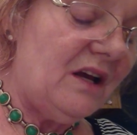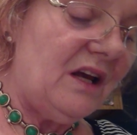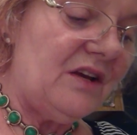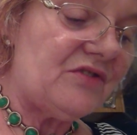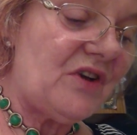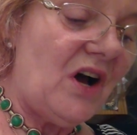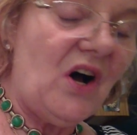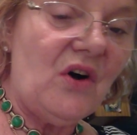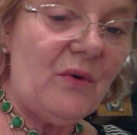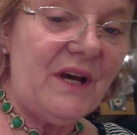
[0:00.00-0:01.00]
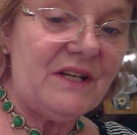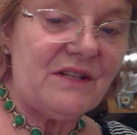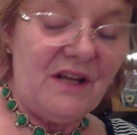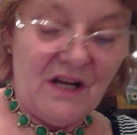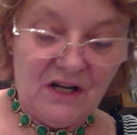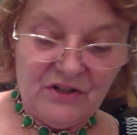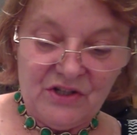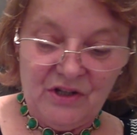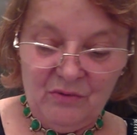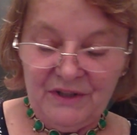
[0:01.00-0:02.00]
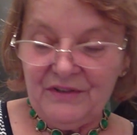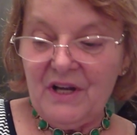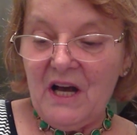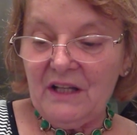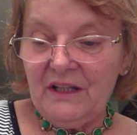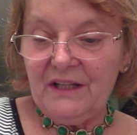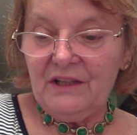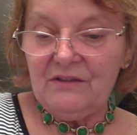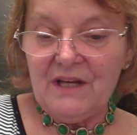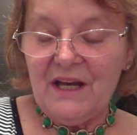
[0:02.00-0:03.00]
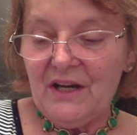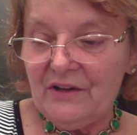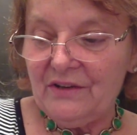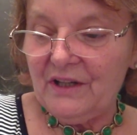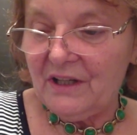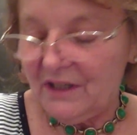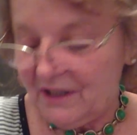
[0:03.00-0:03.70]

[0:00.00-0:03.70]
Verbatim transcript: is always there. She will not let you down, and